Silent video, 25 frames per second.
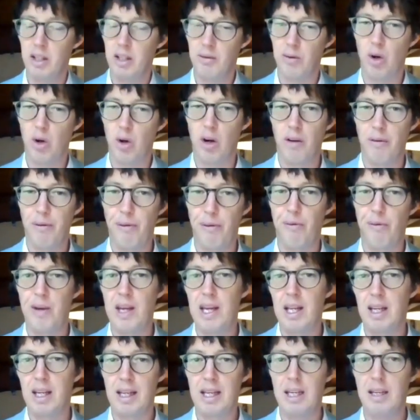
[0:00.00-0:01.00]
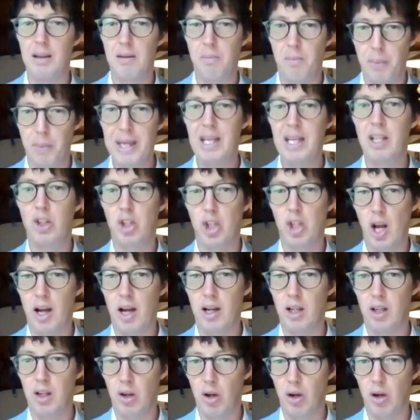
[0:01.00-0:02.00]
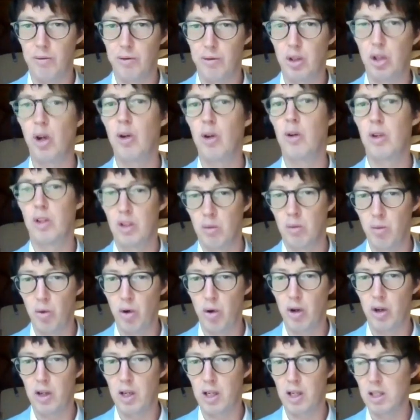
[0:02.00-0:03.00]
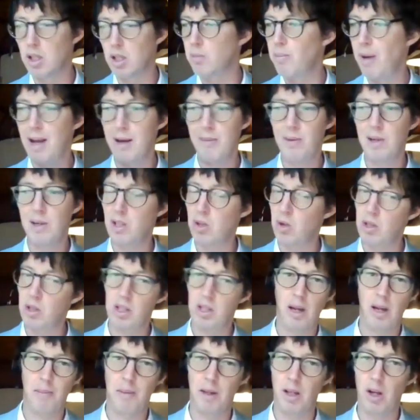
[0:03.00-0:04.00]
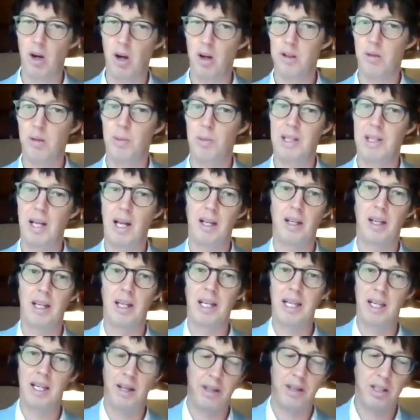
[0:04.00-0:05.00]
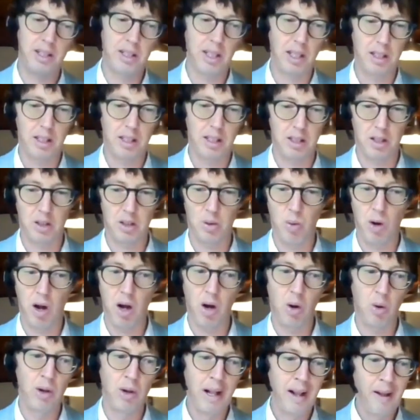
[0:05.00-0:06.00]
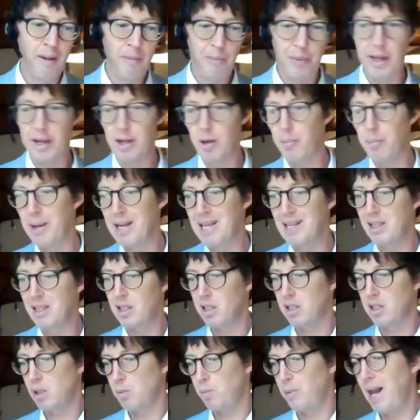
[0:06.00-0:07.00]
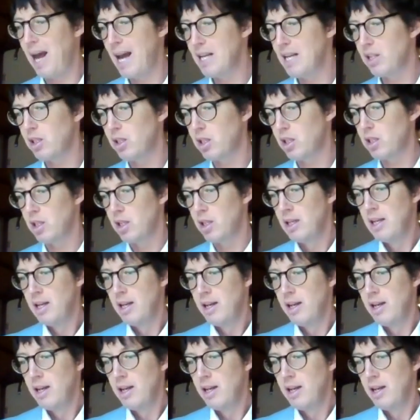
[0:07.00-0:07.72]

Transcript: you've got a fairly big chunk of tourism workers, maybe sort of some in the hospitality and other sectors as well, that have been displaced.